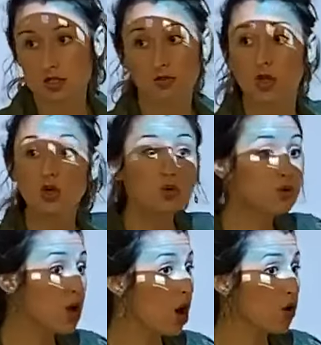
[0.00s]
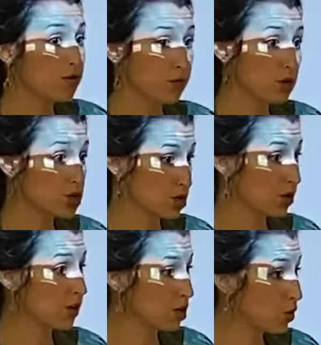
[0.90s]
If you know for
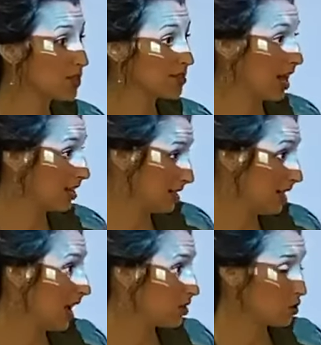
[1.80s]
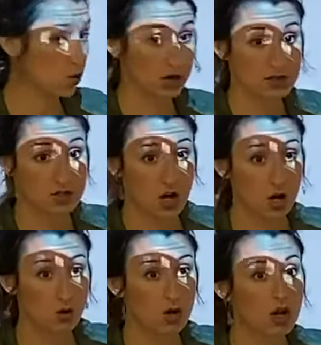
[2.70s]
sure that you could say it's yes or it's
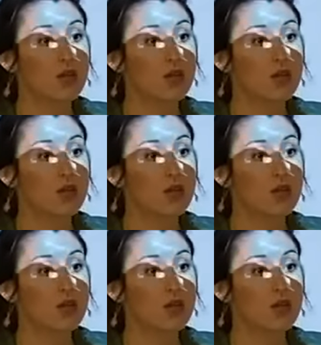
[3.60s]
no,